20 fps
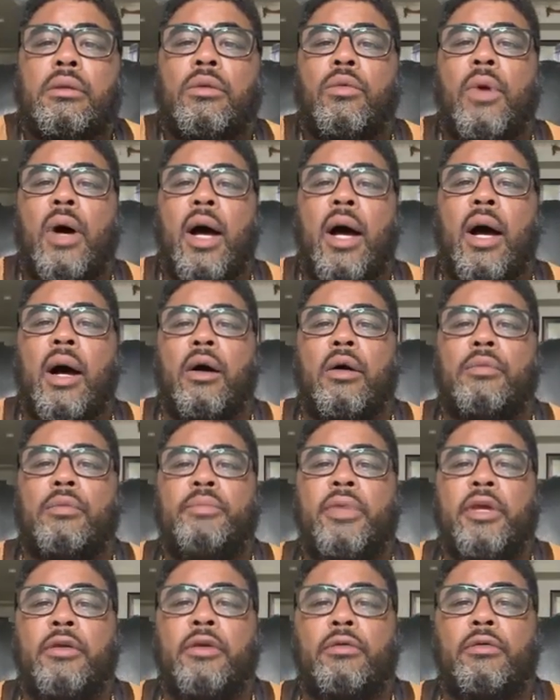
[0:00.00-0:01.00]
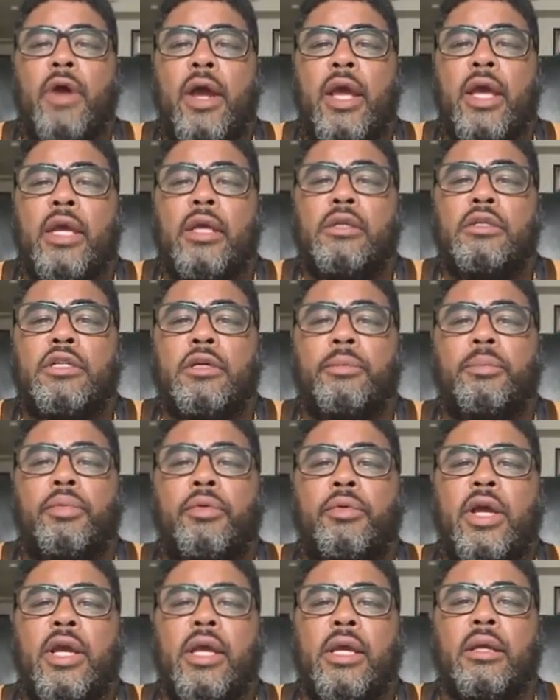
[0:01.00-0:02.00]
Wow, Be ready to
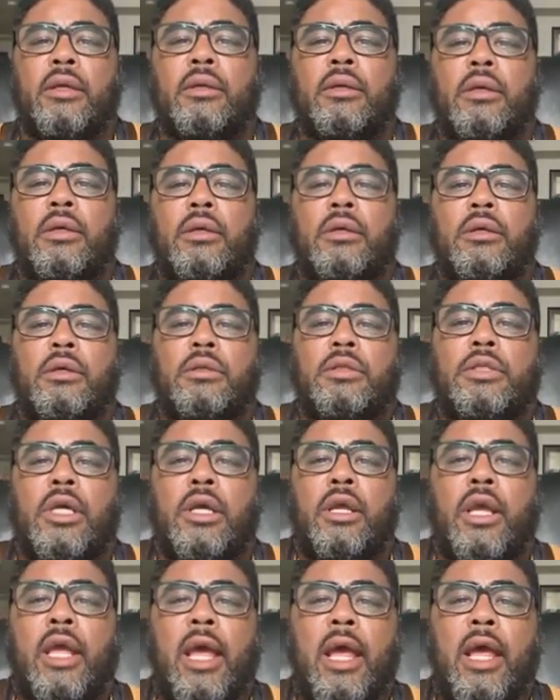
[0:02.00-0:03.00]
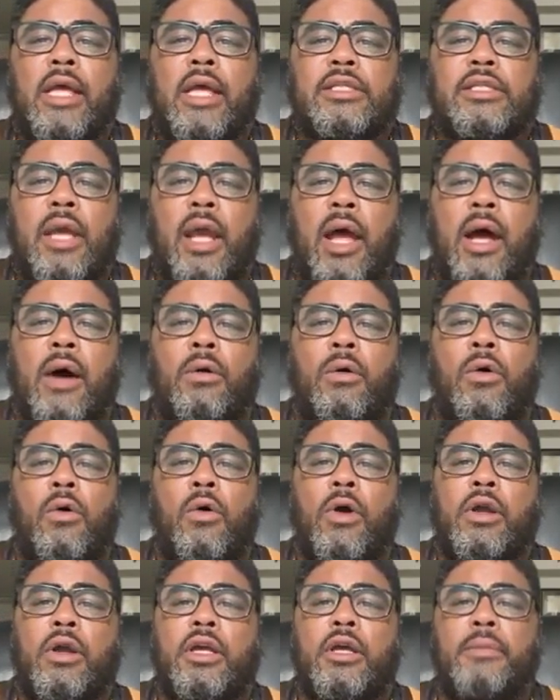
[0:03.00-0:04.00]
bring, to cast out
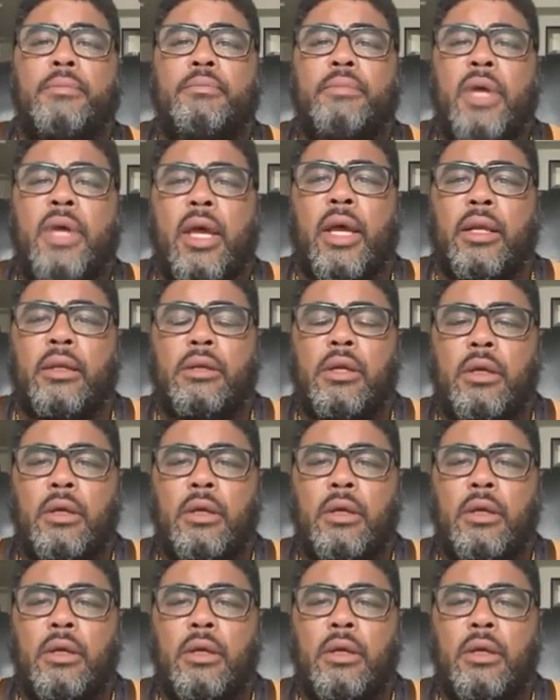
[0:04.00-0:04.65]
or commit.